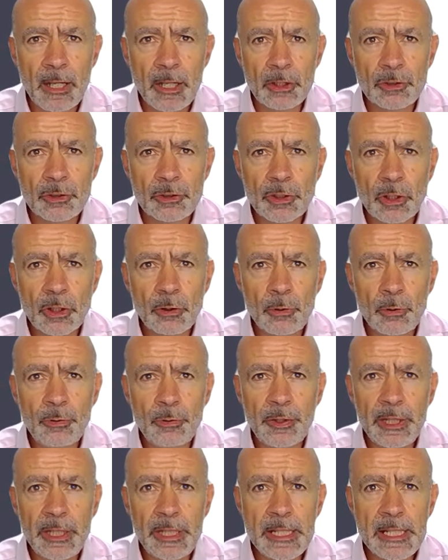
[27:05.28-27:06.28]
So
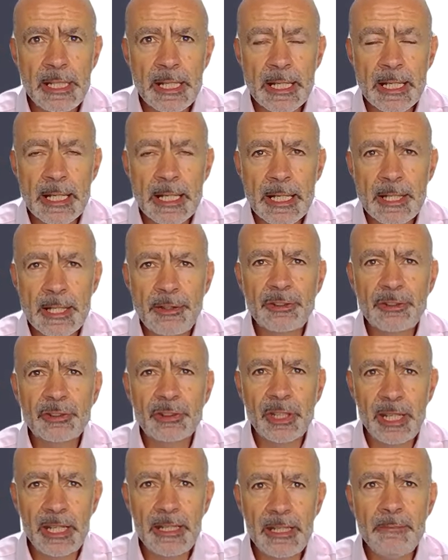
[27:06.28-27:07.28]
the
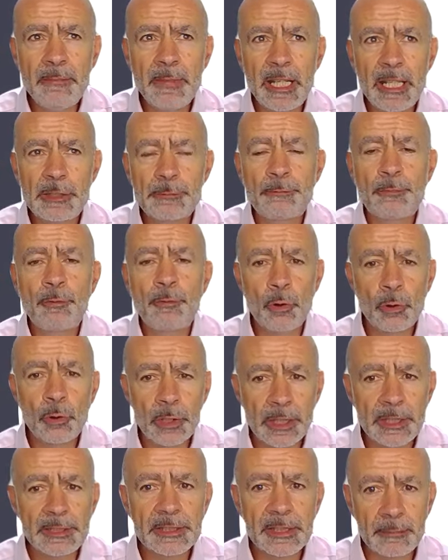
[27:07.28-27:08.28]
scheme is
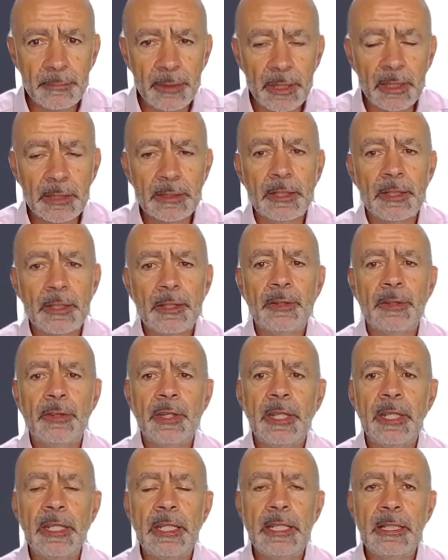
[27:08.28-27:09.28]
broadly similar.
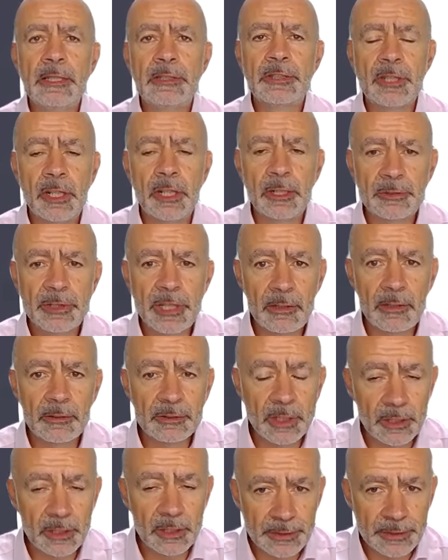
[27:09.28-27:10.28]
The timescales
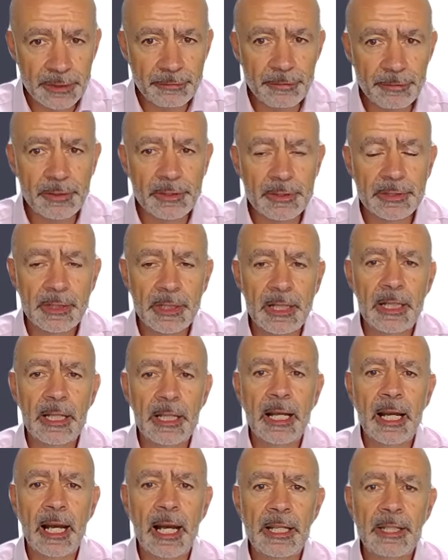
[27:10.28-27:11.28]
are different,
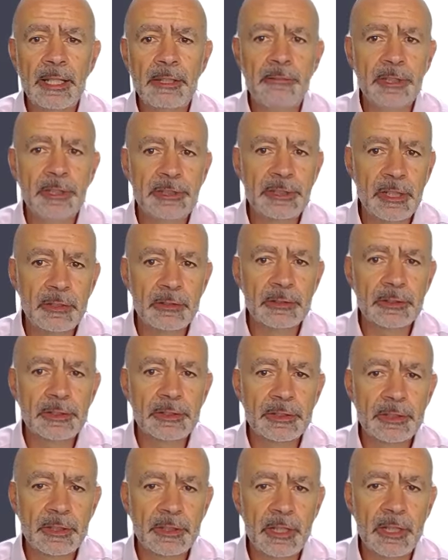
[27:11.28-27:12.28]
and the
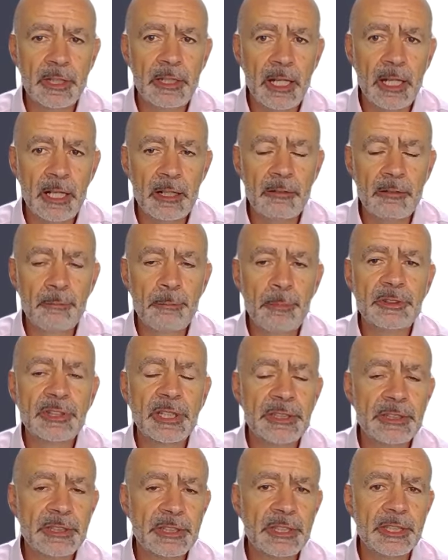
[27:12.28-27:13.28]
results, the
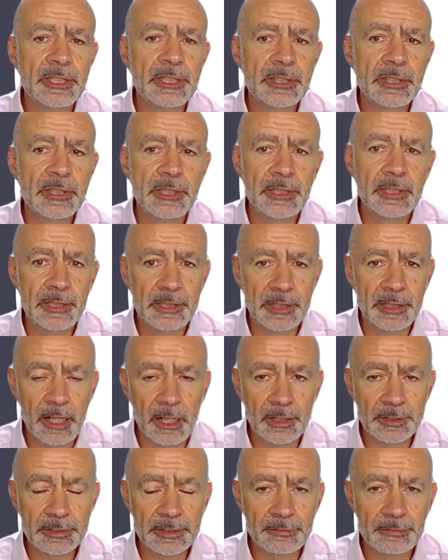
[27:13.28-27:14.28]
percentages
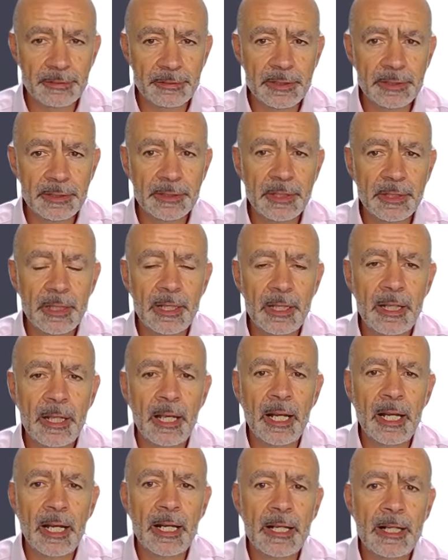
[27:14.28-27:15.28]
are different.
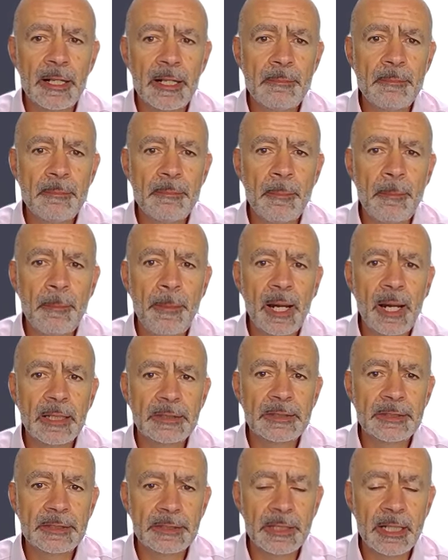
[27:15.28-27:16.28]
But
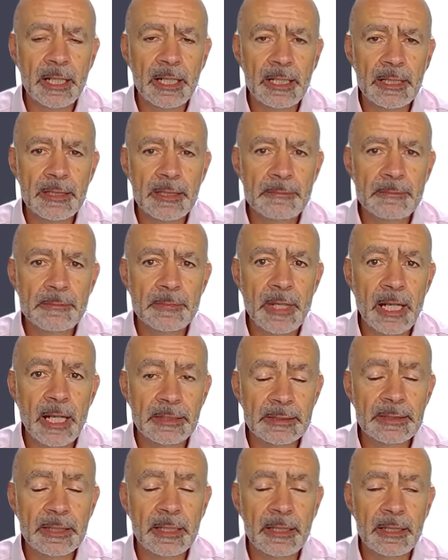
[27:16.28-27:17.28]
as I
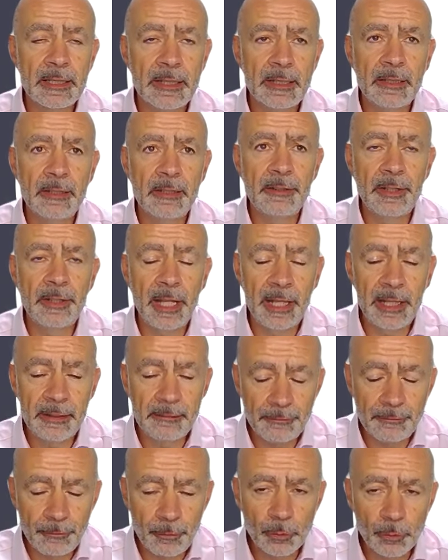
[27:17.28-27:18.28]
say,
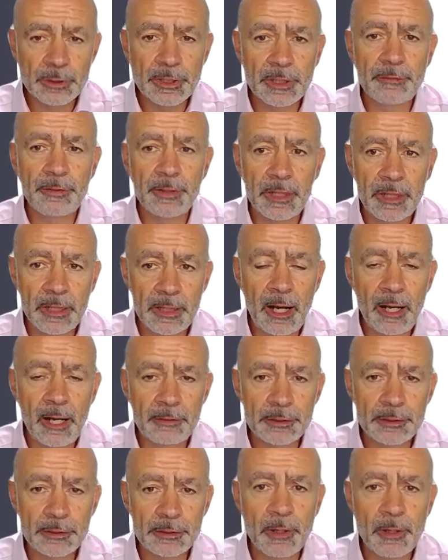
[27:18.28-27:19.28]
fortunately for the
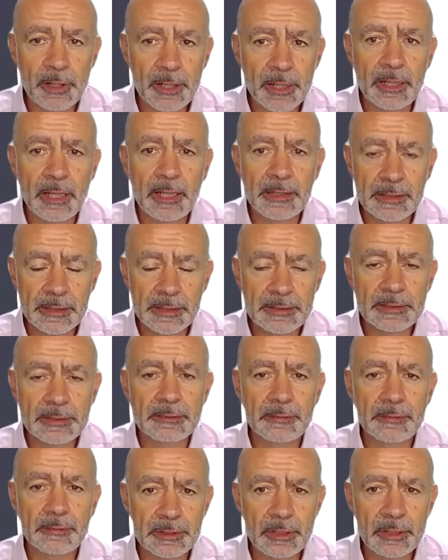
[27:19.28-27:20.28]
Irish market, it is
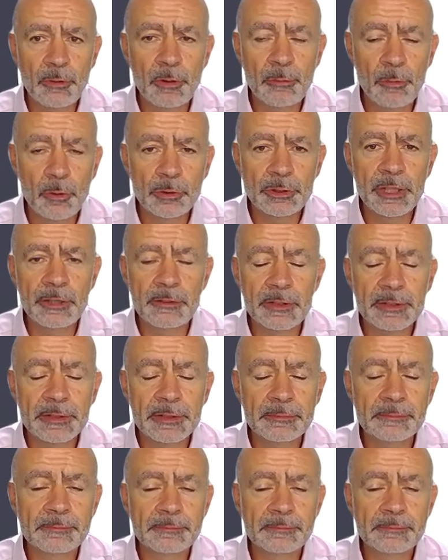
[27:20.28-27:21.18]
somewhat more generous.